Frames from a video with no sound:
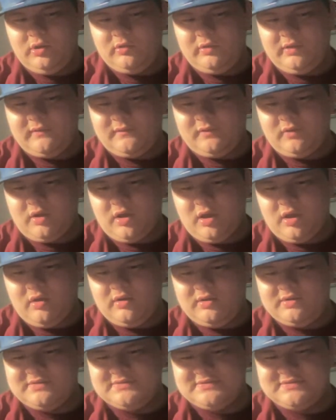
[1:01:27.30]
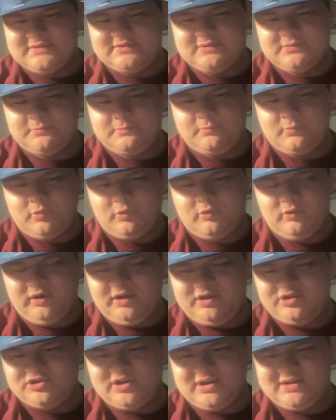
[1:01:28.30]
like Phil Collins, only
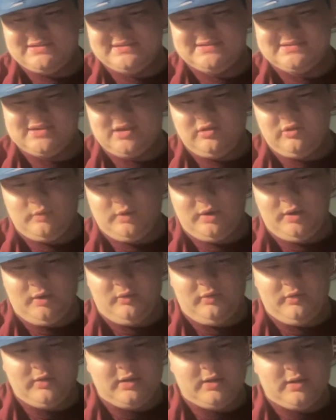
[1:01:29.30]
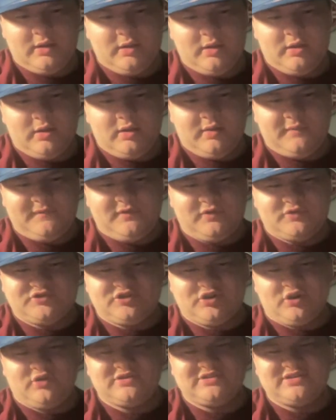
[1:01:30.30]
in Genesis LOL. Phil
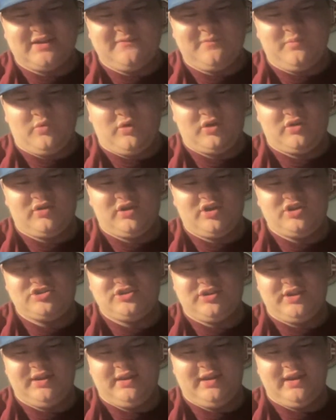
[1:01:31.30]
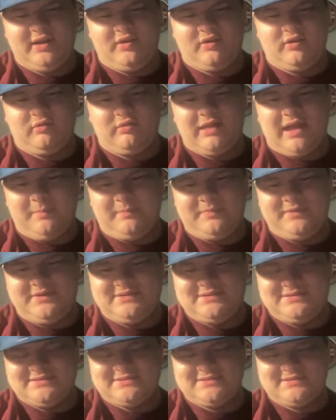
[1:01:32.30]
stuff more cringe than Eric
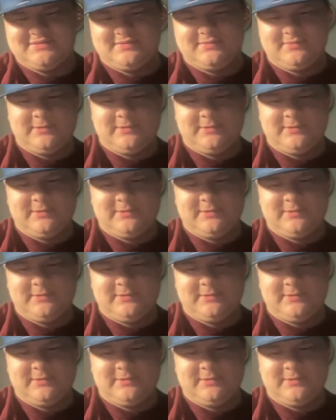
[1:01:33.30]
Clapton's.